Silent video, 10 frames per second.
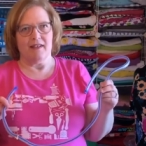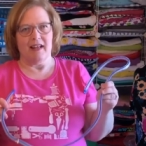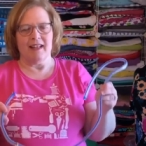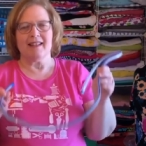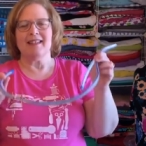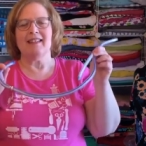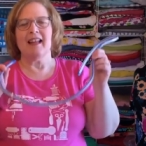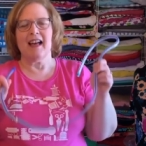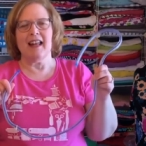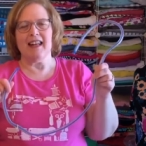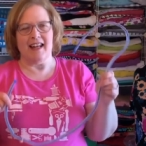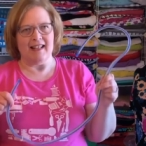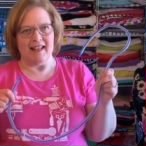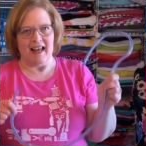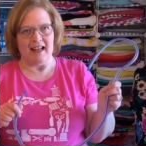It's not
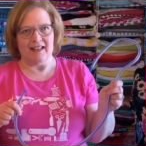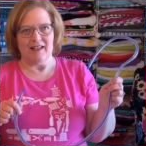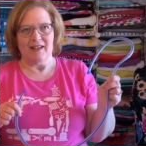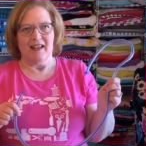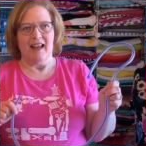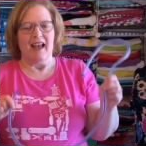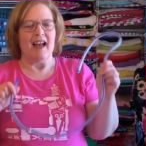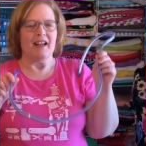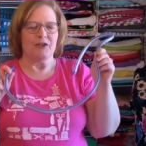exact. I